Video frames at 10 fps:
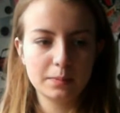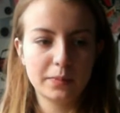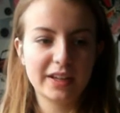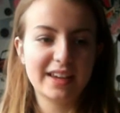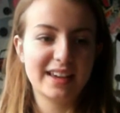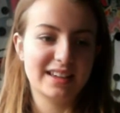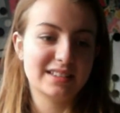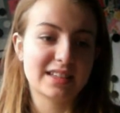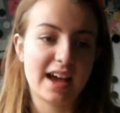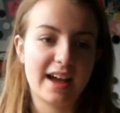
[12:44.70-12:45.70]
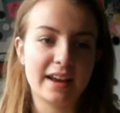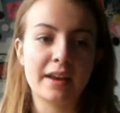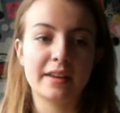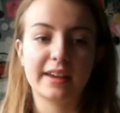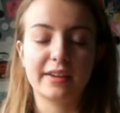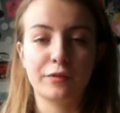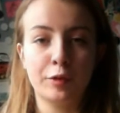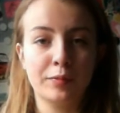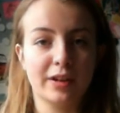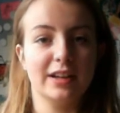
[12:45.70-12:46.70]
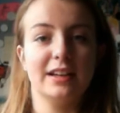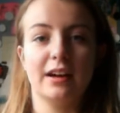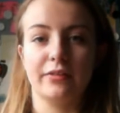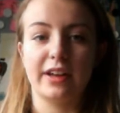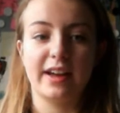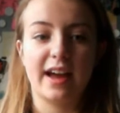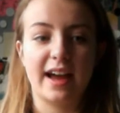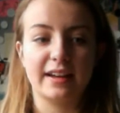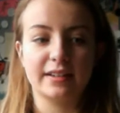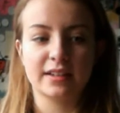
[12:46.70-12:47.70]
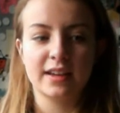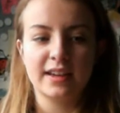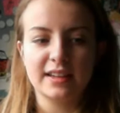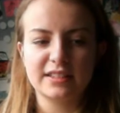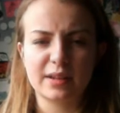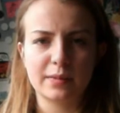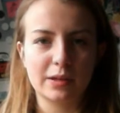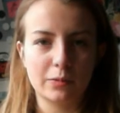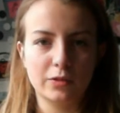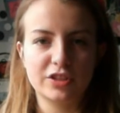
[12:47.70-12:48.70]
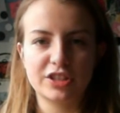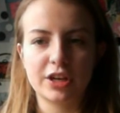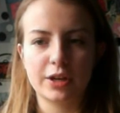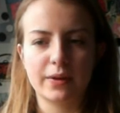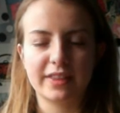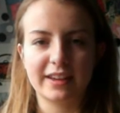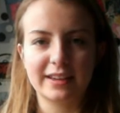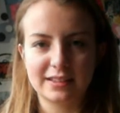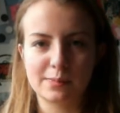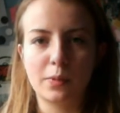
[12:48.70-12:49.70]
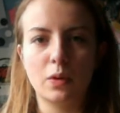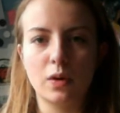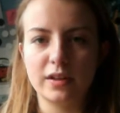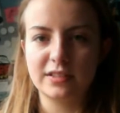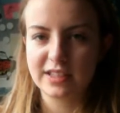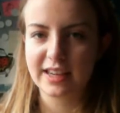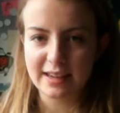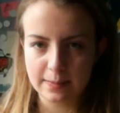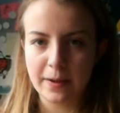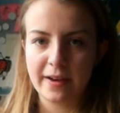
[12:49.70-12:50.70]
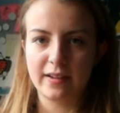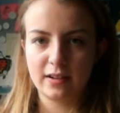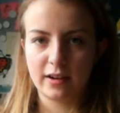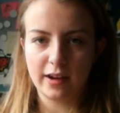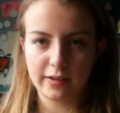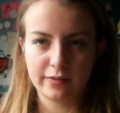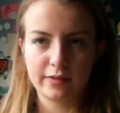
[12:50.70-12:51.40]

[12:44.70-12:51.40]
but it is, and if you really love it and something you want to do, I think it's important to keep it alive.